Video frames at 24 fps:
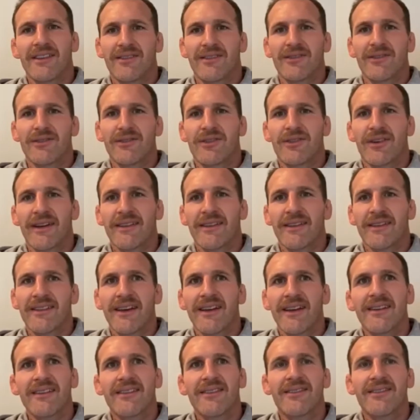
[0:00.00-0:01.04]
all
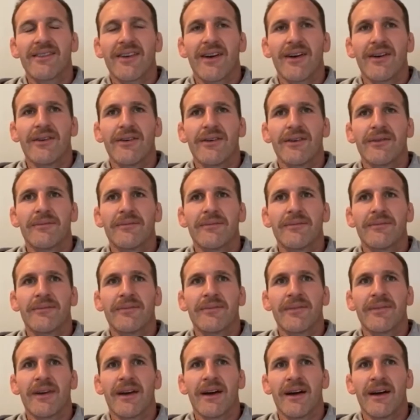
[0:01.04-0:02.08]
translated. So
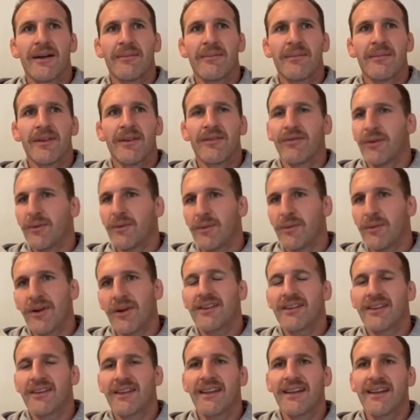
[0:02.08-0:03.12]
if we
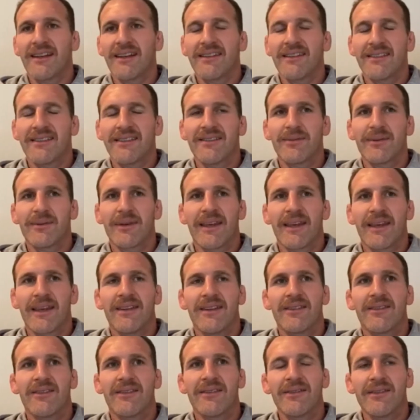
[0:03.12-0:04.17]
wanted to get lessons, we
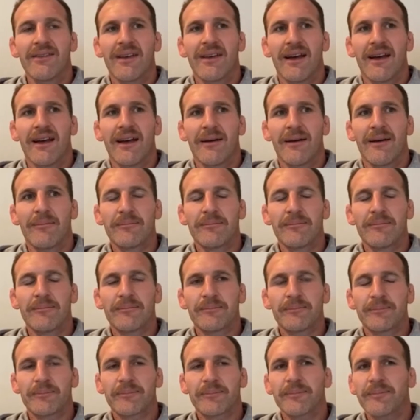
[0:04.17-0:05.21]
can do.
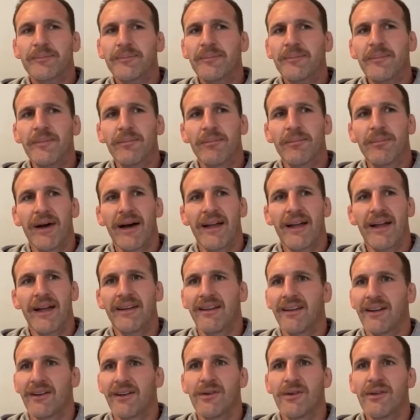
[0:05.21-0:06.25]
But
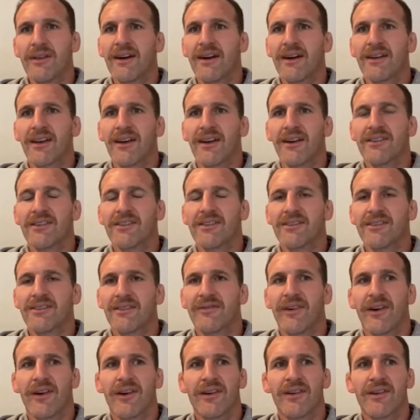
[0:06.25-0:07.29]
like all our coaches are
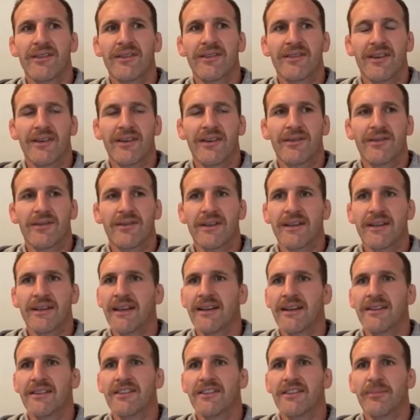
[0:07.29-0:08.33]
foreign, so all
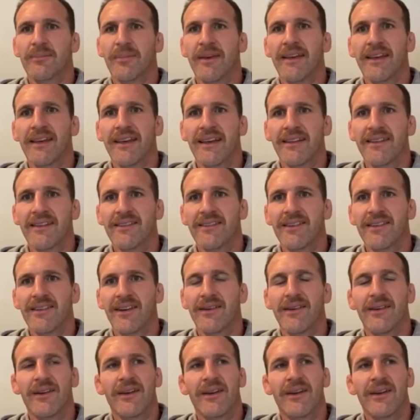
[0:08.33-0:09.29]
English speaking. So